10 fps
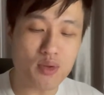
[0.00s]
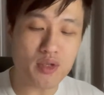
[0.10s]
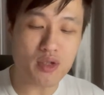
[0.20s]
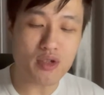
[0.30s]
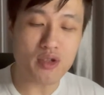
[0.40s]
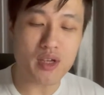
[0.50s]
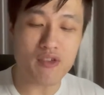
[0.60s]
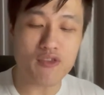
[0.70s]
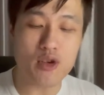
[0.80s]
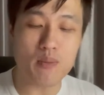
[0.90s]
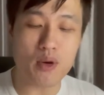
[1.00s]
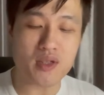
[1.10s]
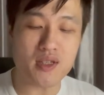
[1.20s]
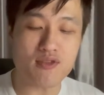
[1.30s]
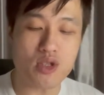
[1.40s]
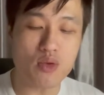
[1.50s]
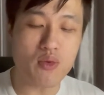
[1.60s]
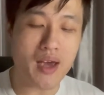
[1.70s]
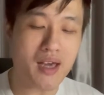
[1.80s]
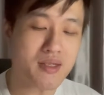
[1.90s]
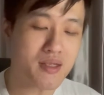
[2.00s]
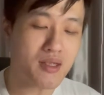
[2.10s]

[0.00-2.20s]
is going to give you positive 2x.